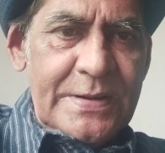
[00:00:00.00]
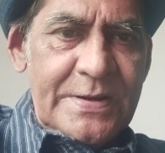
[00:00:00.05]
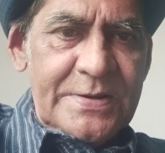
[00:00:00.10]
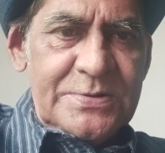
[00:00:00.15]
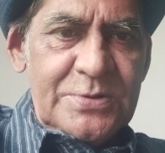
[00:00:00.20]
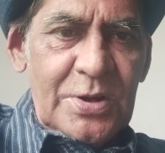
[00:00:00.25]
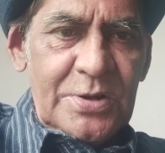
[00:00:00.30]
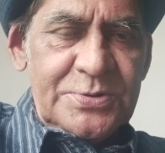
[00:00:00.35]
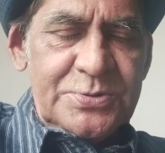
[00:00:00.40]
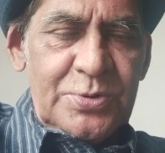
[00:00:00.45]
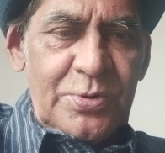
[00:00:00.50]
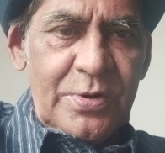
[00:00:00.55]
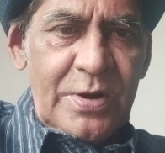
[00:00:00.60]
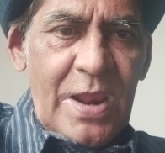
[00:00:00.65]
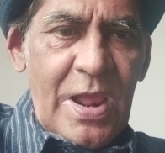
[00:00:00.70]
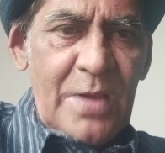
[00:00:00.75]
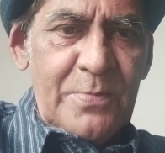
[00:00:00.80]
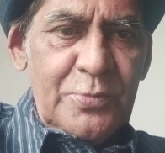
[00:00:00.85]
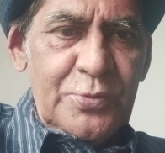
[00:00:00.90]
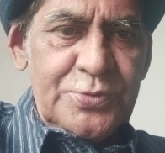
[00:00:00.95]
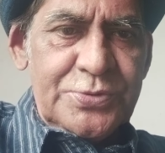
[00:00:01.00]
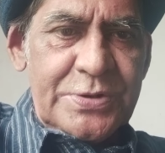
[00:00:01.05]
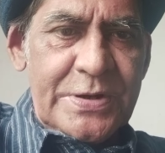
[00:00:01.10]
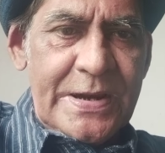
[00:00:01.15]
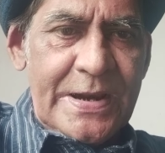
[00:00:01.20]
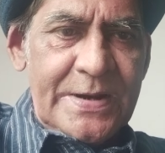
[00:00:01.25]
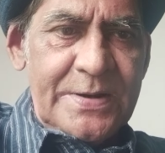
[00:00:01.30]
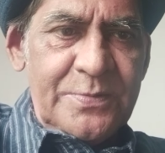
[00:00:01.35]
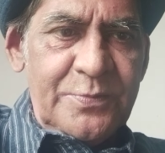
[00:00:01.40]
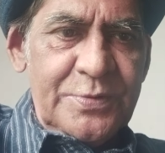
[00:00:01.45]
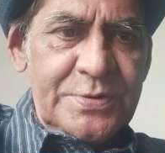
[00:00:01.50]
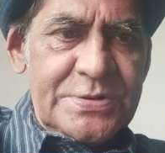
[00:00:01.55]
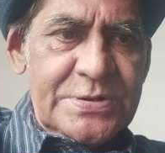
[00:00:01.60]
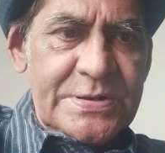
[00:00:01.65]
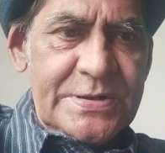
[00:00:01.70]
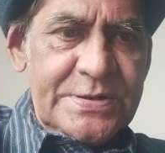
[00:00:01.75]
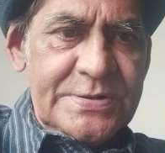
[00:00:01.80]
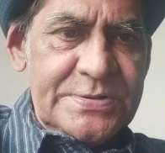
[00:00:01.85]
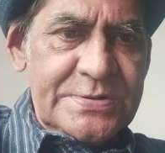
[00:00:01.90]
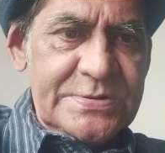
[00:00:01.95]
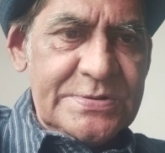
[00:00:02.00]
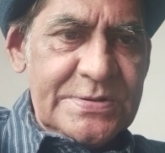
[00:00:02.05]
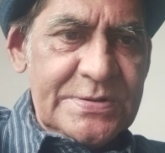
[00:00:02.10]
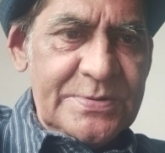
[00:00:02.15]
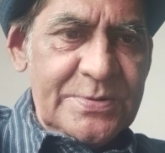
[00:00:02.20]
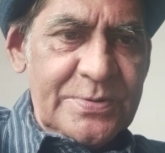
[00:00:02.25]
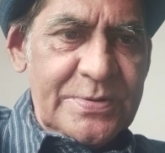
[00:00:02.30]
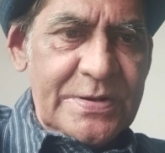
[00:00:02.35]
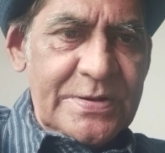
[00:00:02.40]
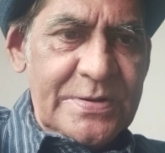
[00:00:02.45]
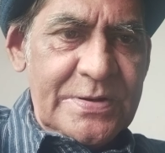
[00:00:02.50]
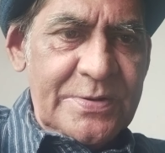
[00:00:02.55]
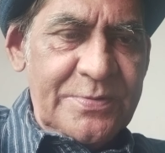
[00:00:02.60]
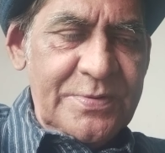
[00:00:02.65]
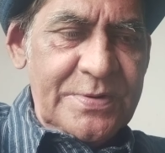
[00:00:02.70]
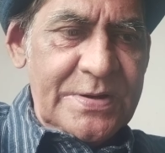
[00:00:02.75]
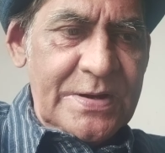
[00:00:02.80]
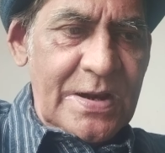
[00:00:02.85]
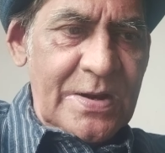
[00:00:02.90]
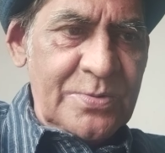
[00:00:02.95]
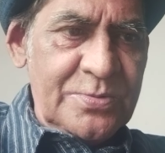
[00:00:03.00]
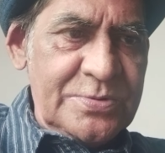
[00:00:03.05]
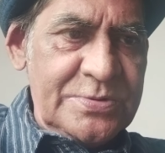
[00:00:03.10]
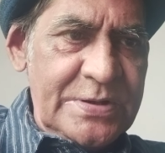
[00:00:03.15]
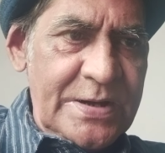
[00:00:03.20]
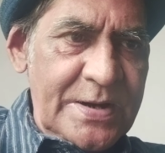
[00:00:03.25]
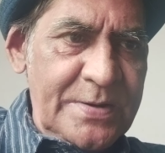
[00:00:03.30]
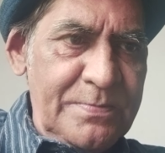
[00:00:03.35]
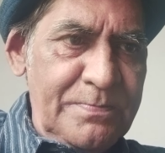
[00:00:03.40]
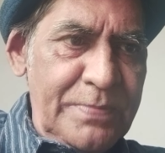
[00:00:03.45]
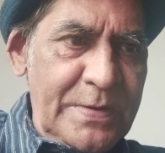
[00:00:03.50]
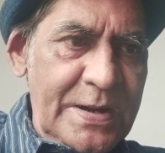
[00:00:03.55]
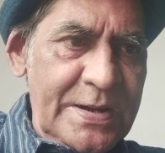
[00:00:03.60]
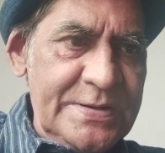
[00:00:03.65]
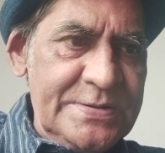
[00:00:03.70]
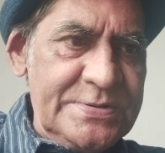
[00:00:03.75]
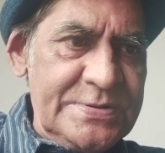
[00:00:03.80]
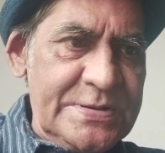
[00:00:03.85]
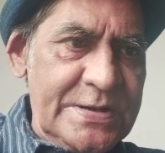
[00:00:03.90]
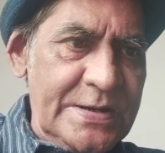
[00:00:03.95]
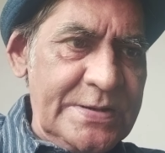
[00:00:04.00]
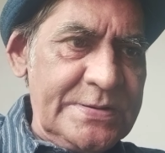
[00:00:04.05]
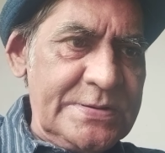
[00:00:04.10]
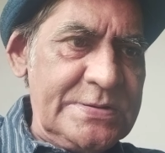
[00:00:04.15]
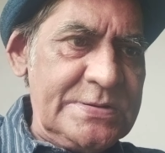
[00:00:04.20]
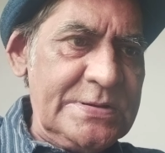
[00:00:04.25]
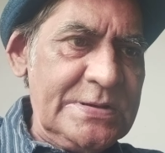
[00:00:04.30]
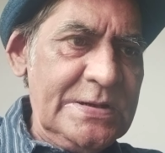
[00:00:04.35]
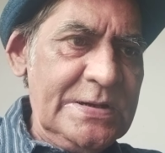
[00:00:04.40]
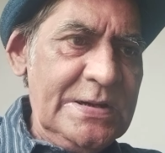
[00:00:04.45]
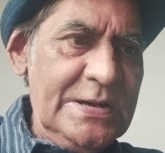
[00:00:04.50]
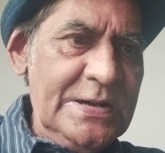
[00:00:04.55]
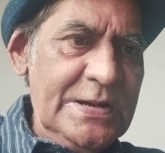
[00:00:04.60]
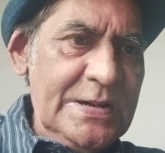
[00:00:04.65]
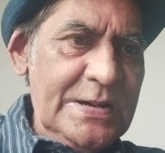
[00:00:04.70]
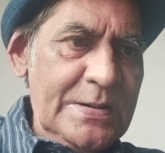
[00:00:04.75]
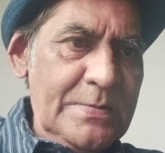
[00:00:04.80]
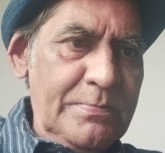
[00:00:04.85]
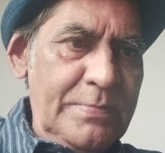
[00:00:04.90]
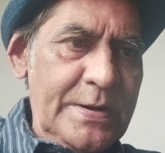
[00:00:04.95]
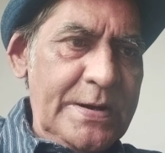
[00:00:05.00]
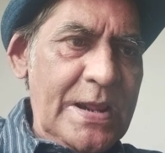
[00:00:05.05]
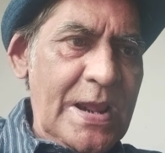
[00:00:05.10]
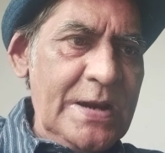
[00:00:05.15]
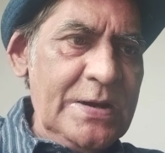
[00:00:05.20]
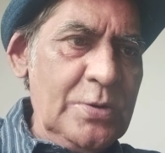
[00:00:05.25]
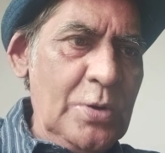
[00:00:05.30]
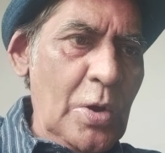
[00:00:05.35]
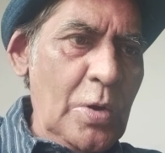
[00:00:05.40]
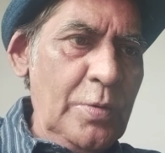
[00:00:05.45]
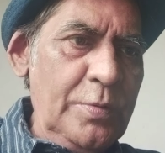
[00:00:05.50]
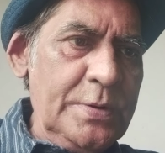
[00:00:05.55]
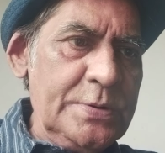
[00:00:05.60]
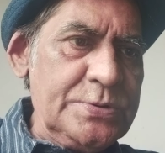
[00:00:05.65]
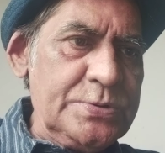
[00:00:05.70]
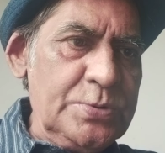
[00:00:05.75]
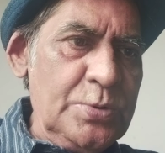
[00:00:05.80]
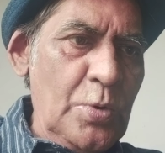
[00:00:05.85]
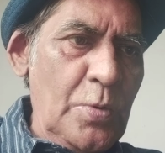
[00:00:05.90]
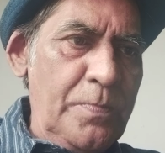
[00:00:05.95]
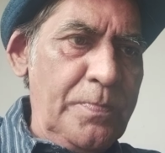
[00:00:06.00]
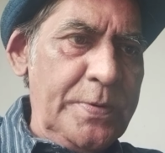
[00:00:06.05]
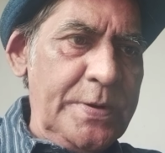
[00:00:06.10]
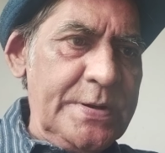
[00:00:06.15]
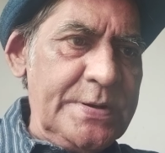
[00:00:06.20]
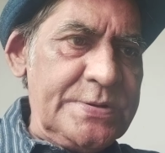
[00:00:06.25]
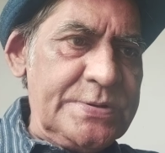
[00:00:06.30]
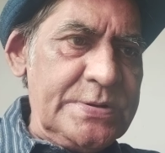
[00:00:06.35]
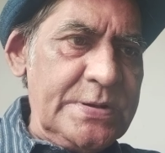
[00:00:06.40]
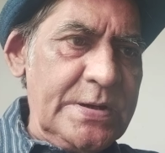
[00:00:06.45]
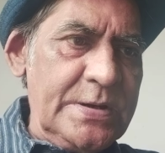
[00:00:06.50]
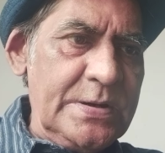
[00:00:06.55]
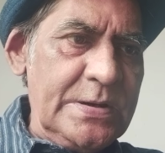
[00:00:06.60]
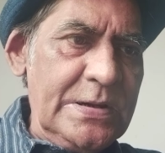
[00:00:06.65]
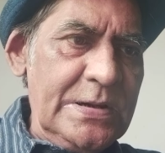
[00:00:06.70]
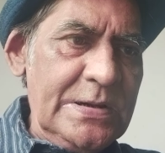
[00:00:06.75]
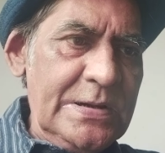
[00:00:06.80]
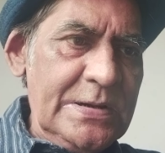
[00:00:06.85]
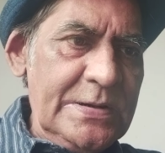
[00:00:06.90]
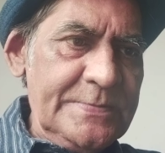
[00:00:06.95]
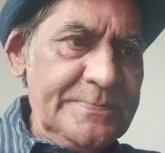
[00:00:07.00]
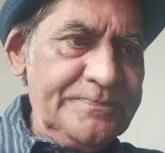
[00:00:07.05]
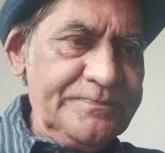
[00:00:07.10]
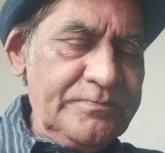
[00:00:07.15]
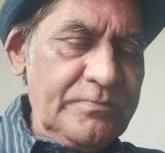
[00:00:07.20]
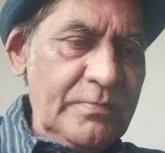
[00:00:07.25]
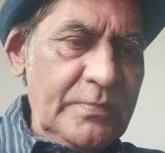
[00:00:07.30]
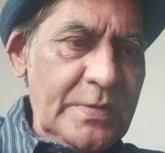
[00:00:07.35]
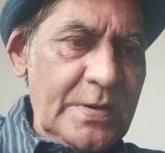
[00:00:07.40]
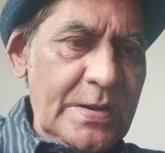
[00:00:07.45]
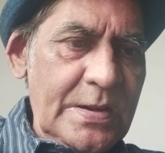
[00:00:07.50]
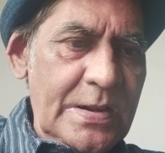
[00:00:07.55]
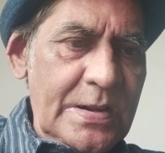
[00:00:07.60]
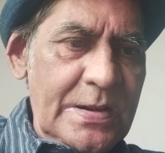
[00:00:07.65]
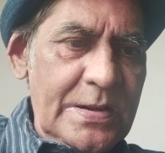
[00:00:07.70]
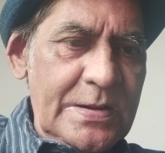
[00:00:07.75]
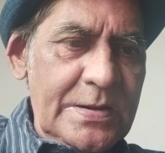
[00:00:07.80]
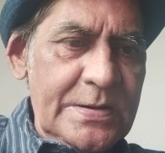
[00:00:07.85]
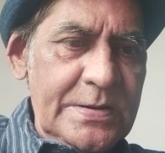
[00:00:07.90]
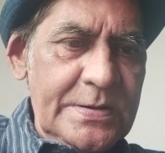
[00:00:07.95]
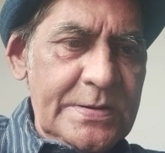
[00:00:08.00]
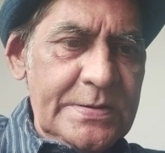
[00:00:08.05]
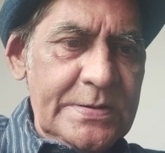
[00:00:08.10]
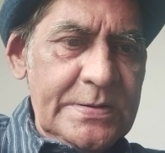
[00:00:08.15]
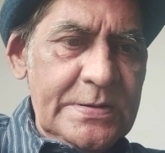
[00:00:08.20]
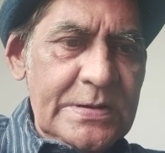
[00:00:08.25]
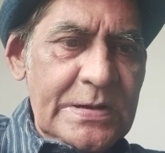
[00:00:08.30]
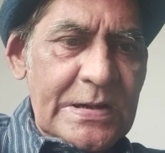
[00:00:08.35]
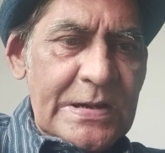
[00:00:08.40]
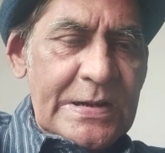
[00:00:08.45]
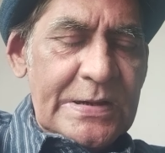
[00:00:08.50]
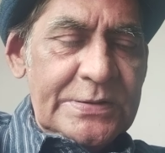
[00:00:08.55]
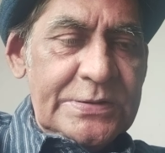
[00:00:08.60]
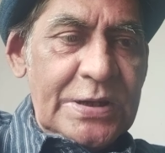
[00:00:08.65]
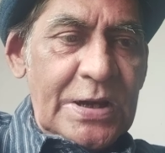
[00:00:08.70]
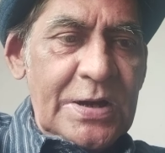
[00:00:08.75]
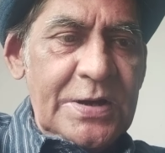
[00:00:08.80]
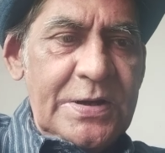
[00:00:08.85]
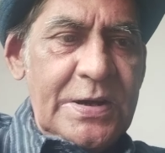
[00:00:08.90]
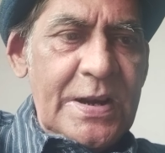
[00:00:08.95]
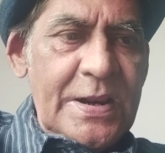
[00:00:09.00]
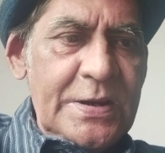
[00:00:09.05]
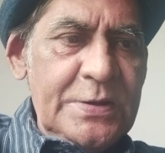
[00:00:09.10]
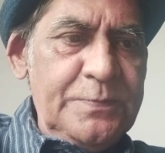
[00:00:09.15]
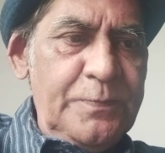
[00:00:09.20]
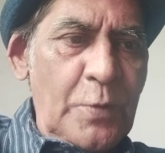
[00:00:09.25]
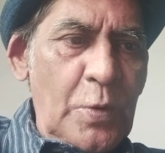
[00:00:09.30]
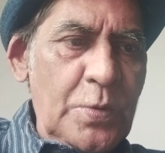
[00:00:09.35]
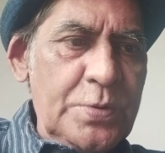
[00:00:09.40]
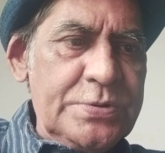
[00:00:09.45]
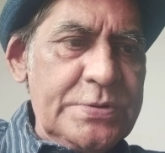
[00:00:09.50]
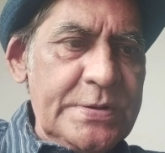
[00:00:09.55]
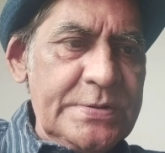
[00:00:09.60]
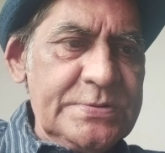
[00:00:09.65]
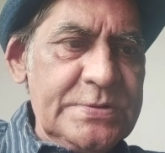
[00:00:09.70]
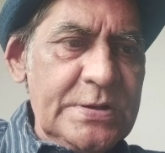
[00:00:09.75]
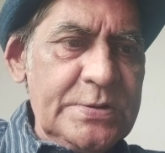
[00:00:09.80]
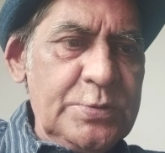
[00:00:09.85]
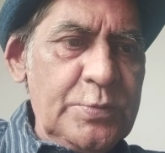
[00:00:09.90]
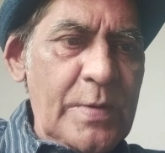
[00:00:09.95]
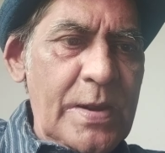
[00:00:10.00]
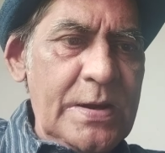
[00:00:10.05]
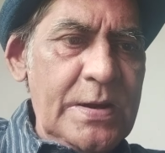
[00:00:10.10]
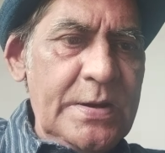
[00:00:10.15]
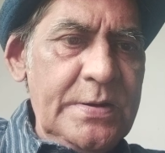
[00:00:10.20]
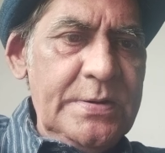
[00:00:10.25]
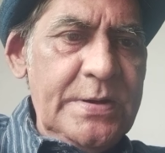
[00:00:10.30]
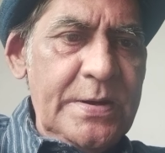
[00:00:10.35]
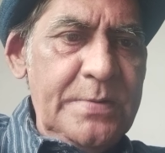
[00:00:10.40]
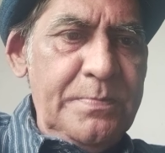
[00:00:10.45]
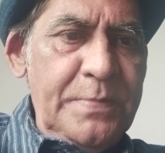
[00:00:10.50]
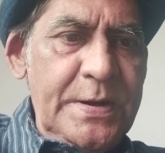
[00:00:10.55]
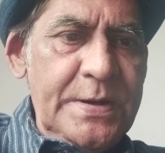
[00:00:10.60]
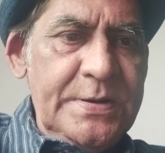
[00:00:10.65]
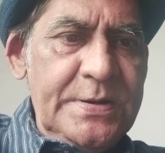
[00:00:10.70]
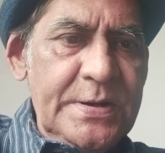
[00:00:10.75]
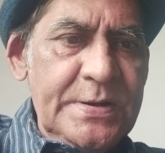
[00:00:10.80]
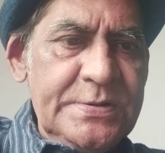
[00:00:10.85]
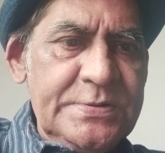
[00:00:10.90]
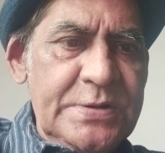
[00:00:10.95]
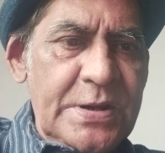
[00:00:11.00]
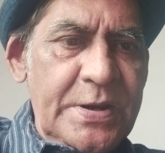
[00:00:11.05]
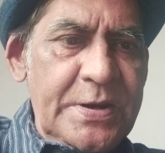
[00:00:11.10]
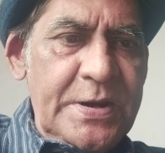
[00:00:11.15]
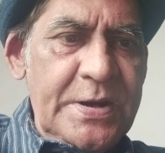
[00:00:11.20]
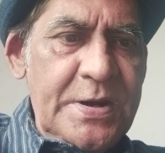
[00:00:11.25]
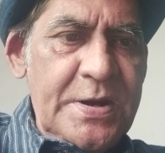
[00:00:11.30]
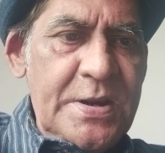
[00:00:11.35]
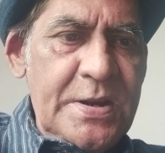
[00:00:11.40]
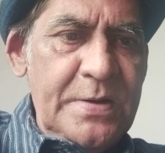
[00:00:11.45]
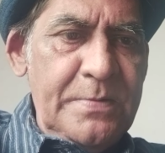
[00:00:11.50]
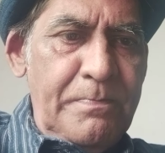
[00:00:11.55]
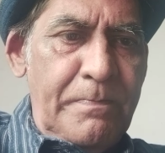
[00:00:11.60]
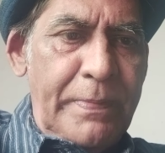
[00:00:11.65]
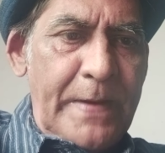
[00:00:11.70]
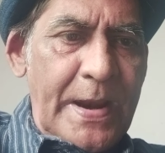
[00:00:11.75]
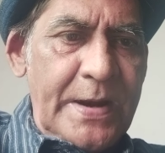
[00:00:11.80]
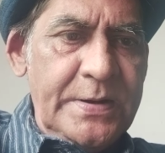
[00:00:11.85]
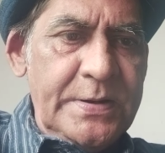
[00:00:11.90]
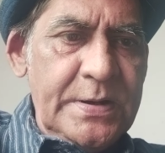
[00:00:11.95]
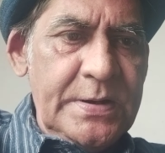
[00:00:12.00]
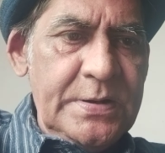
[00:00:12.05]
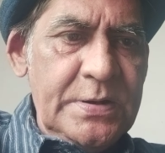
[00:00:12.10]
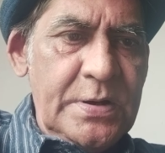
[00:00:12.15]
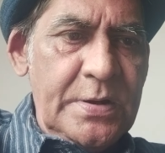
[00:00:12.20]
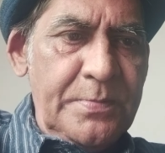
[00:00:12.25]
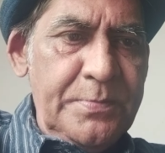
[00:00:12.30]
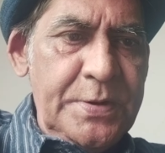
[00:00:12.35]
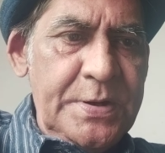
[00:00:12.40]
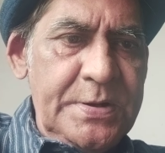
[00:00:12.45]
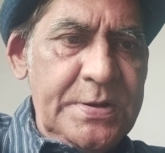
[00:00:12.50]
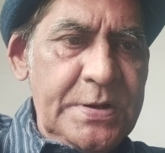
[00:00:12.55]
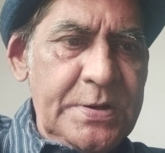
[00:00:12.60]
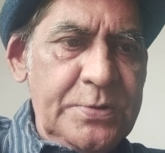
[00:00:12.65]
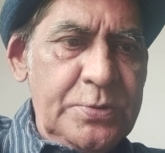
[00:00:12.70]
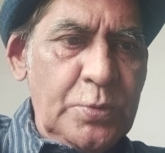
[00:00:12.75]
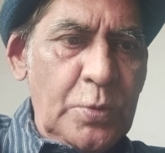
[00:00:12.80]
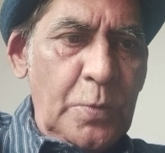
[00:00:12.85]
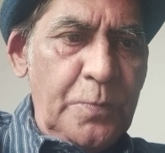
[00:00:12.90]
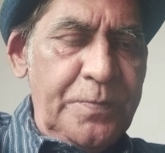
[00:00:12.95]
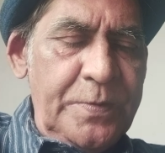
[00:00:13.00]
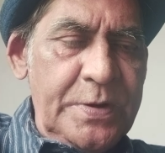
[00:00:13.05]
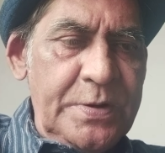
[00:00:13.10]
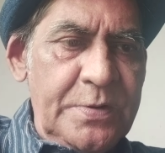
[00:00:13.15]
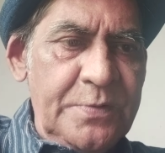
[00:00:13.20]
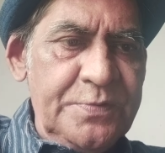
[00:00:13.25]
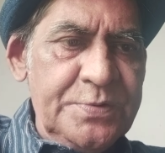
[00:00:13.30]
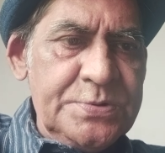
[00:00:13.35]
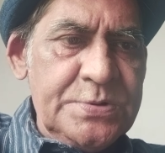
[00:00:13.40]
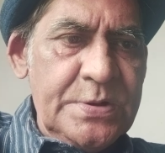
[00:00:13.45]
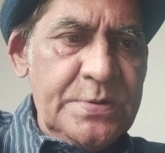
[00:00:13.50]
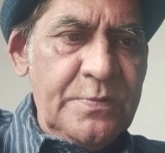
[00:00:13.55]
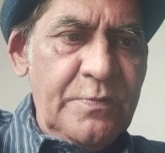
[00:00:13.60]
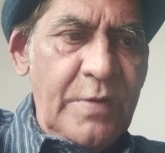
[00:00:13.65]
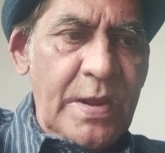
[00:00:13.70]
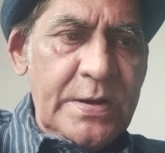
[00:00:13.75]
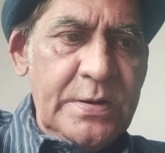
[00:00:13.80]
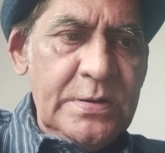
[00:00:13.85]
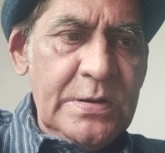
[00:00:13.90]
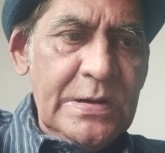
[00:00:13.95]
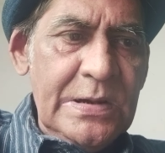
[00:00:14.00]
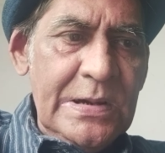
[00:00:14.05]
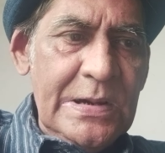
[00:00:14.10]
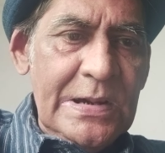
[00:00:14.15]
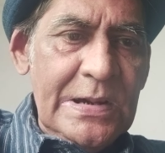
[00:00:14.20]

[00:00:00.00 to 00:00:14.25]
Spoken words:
there is also Ramu's Cat Whiskers, you can give it an outside place chance. But I'll go with Snowpiercer. Third race, folks, it's the 1200 meters, the Indian Pattern Committee Trophy Division 1.